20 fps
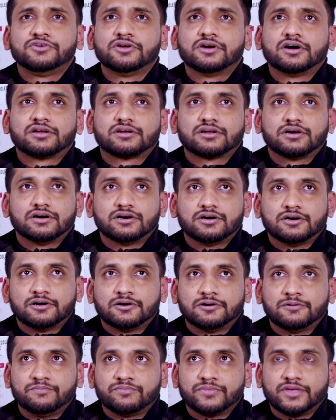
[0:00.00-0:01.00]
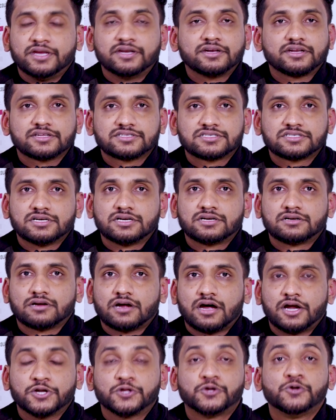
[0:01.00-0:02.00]
you are interested
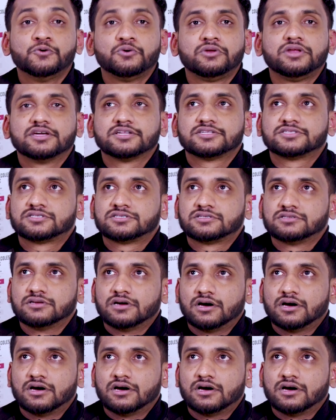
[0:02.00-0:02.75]
and curious